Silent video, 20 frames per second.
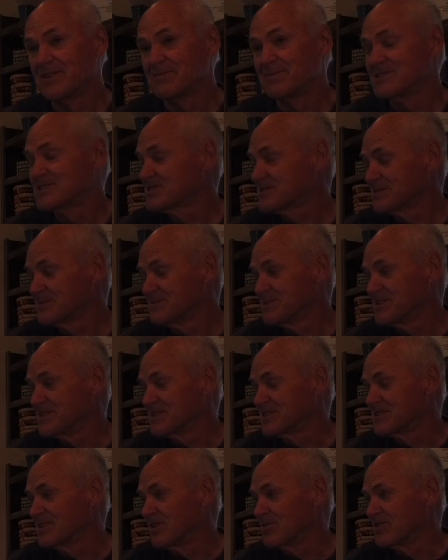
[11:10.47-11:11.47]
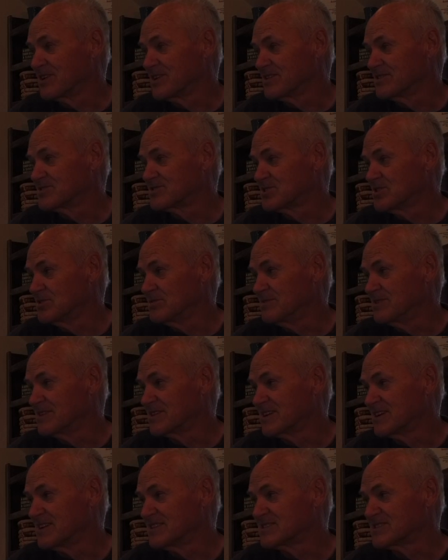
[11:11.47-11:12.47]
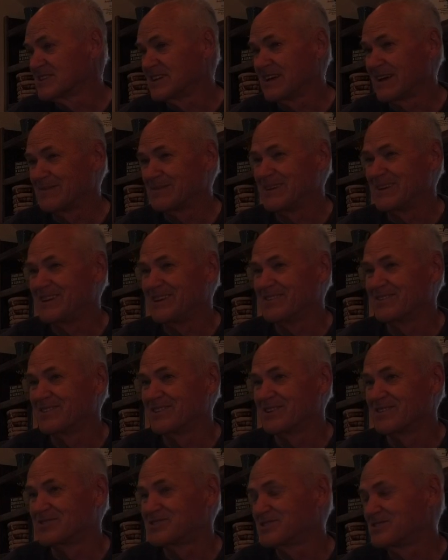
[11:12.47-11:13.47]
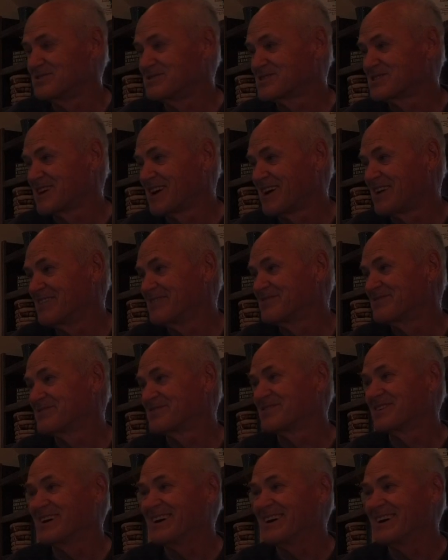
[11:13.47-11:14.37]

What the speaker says: must have been a go-getter too, because I mean, even though she was kind of,